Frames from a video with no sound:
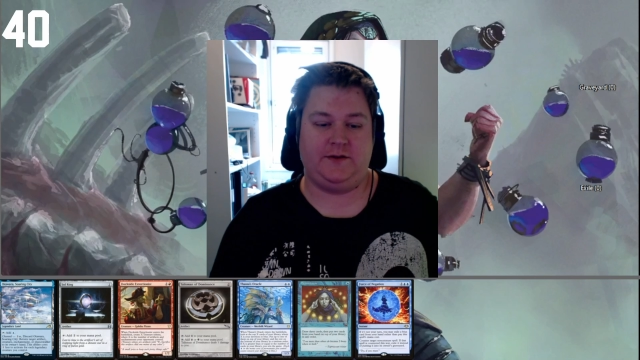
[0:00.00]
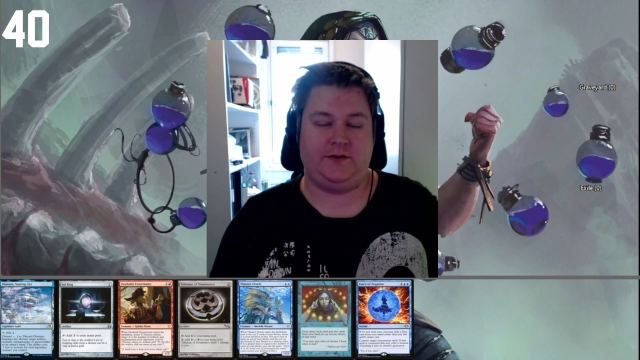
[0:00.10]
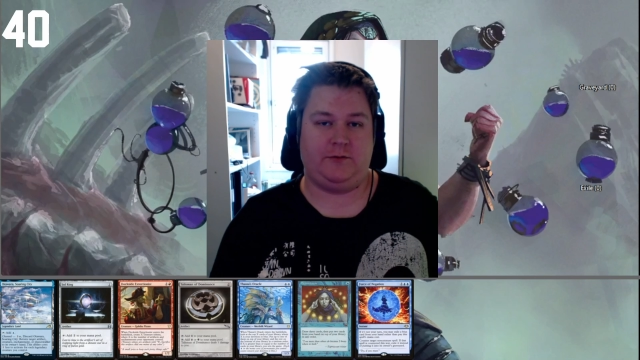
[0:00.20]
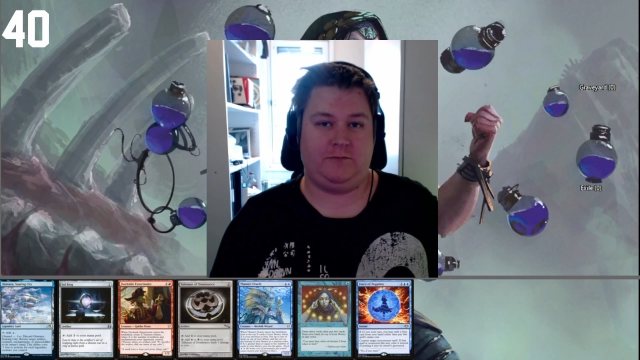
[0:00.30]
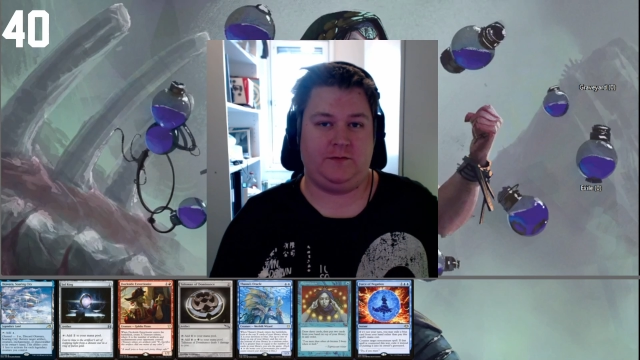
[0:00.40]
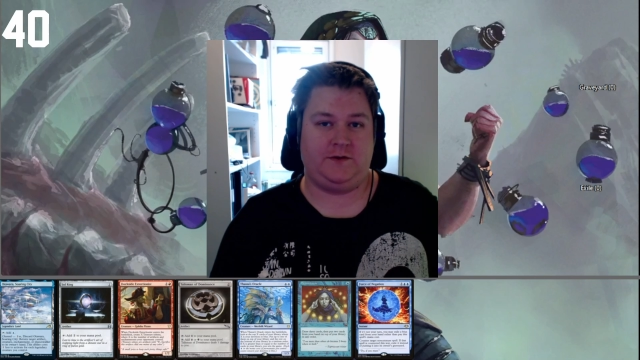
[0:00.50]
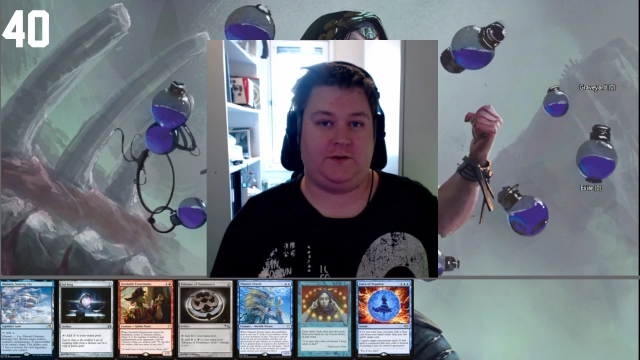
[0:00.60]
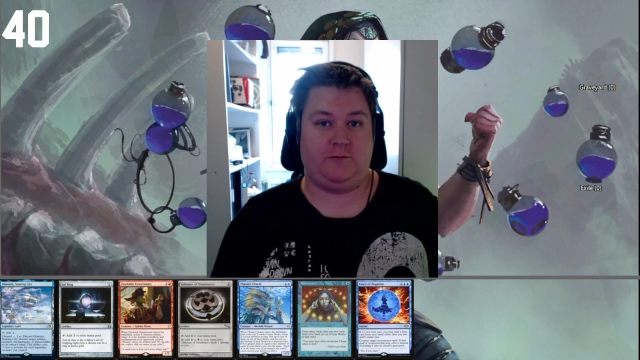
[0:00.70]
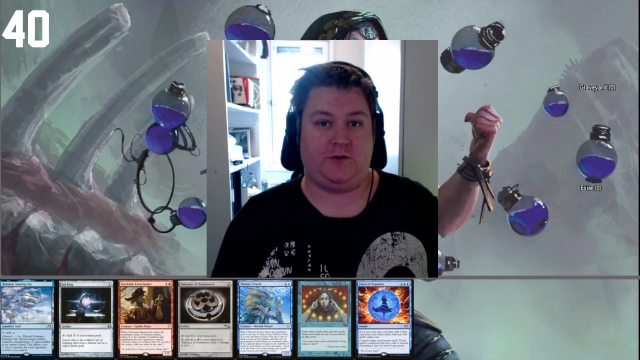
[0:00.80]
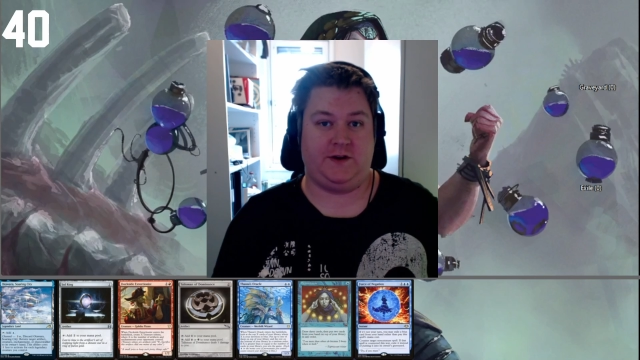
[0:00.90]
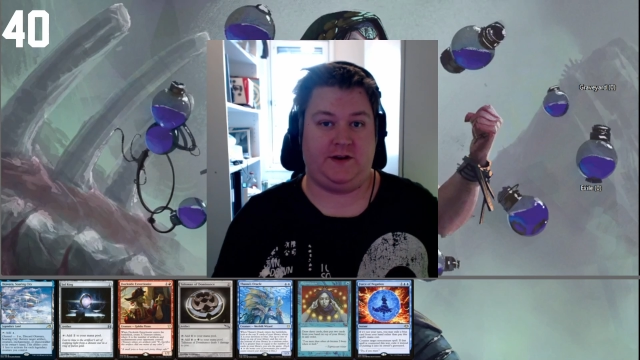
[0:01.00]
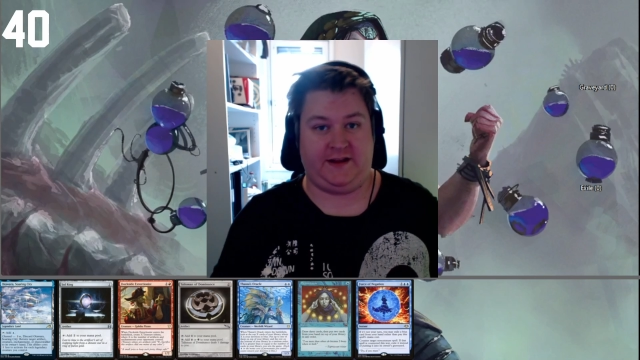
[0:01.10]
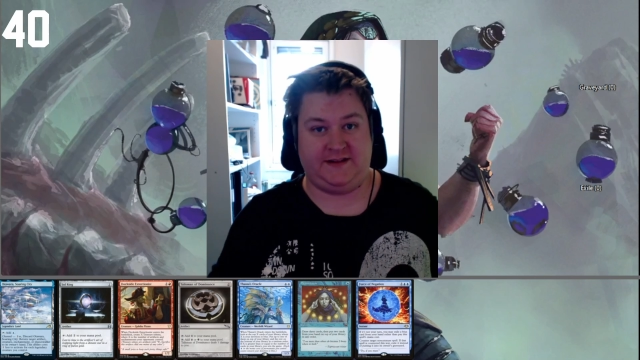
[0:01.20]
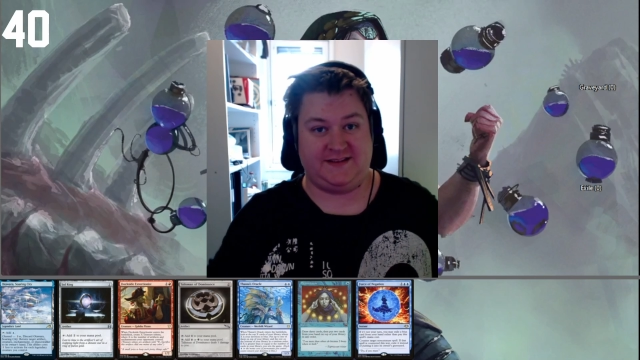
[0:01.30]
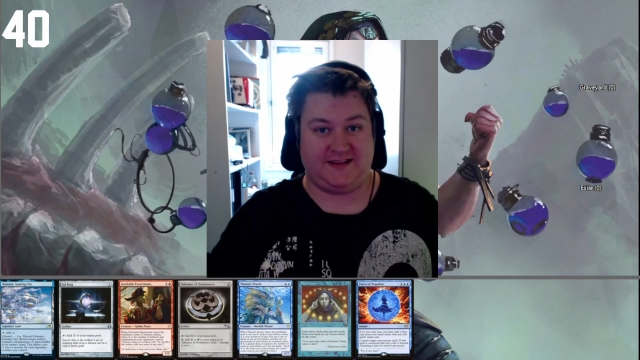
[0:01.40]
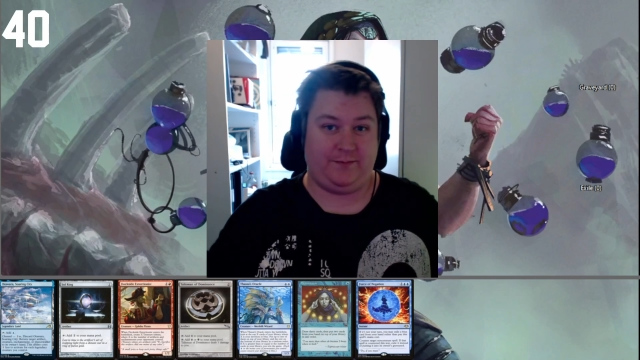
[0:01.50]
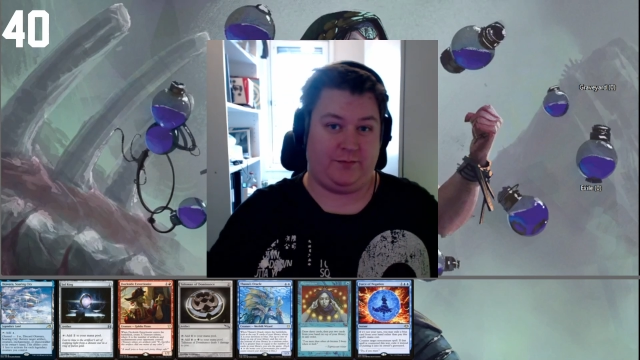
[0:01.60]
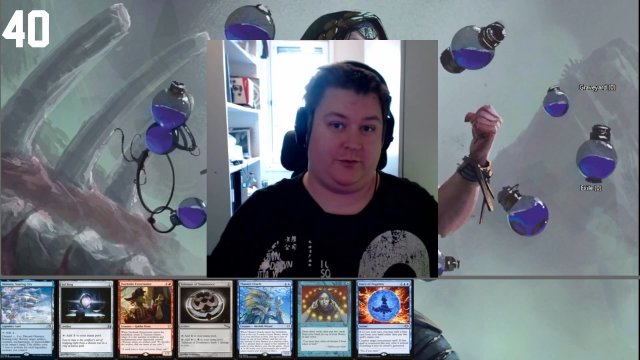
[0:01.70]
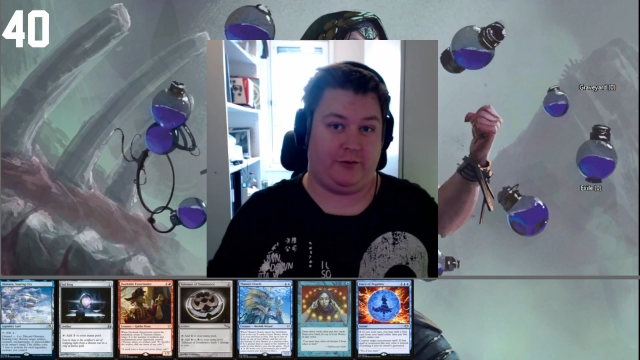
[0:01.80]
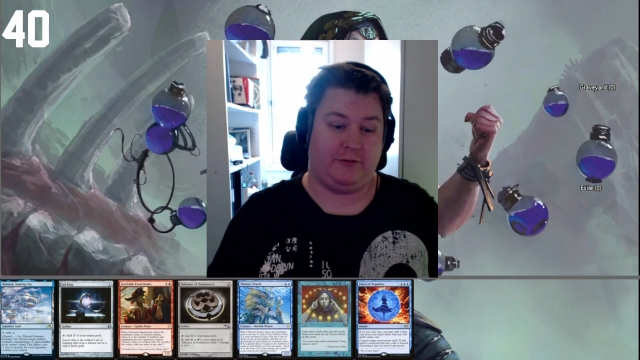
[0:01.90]
turn 1 End Step
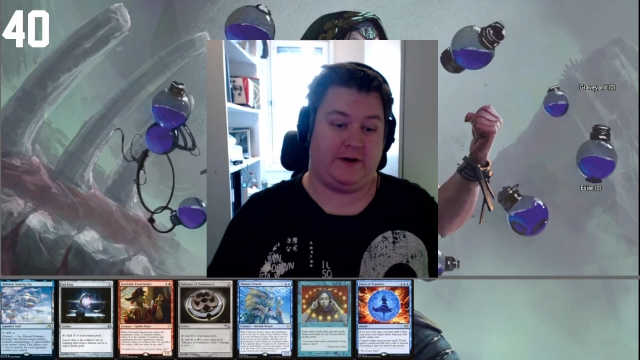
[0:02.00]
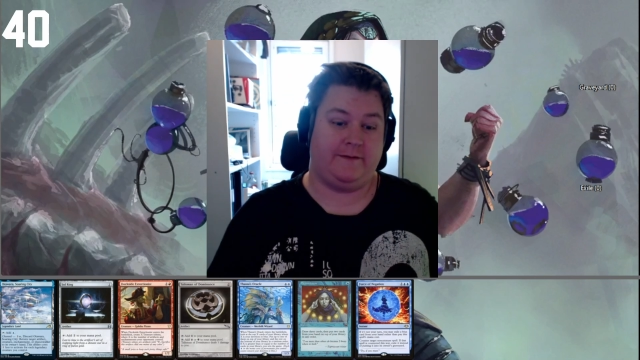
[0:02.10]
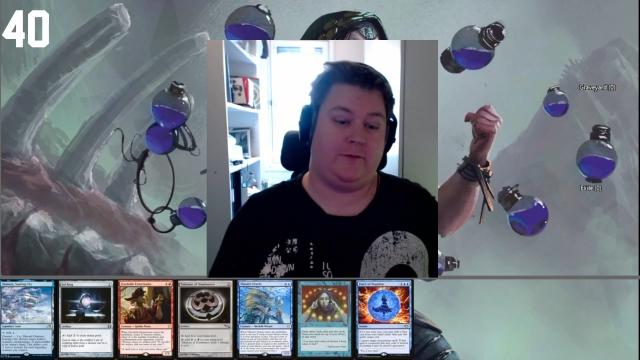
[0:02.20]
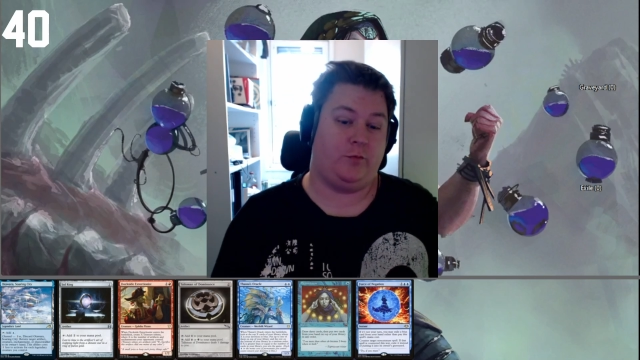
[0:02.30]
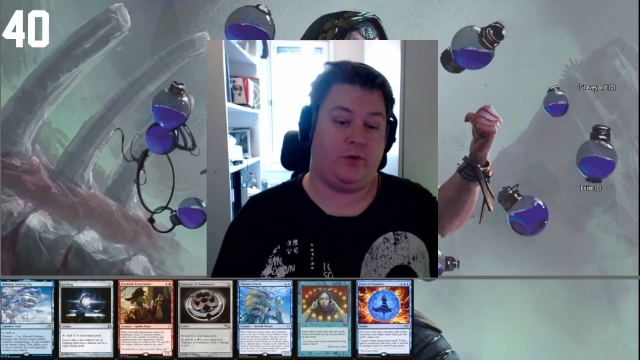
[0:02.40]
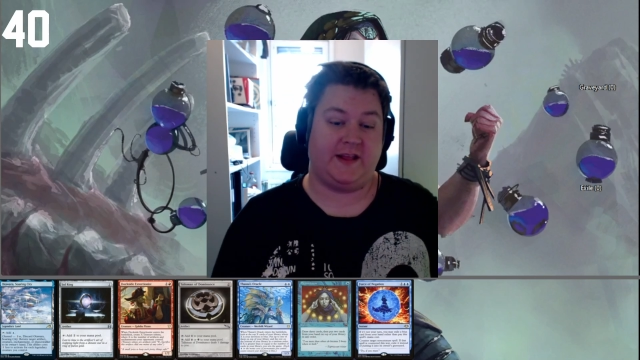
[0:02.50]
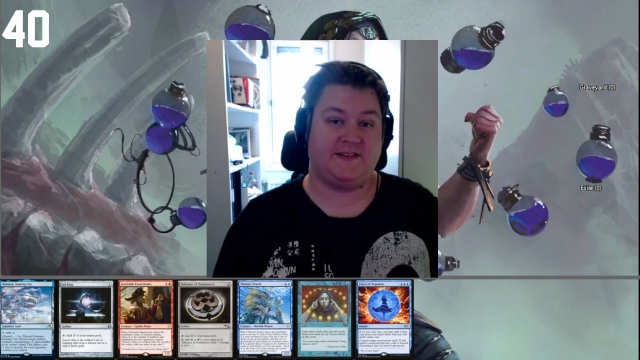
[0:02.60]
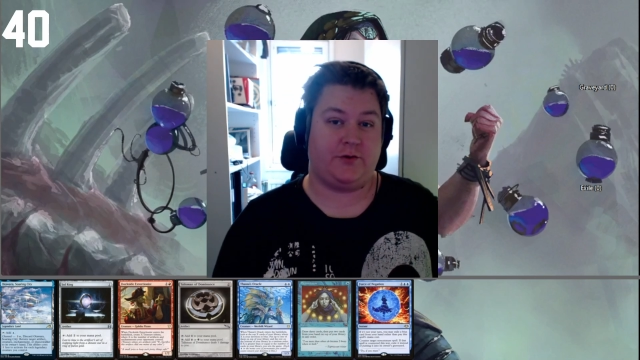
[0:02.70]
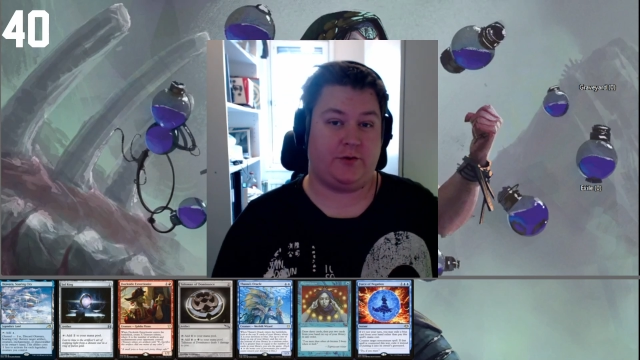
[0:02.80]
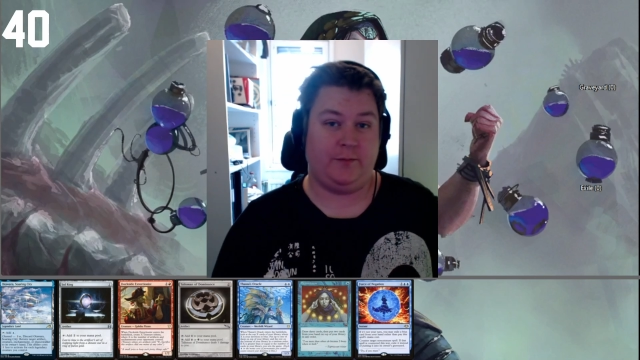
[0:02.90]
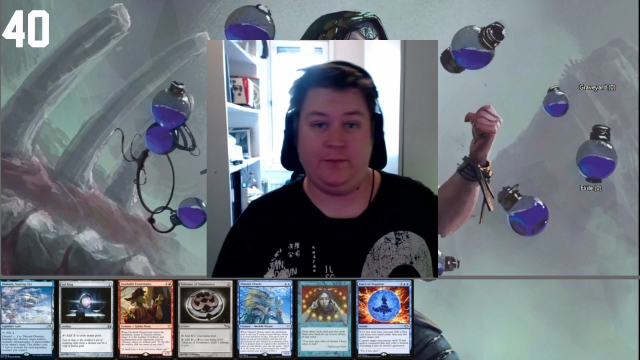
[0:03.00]
or whatever, Brainstorm,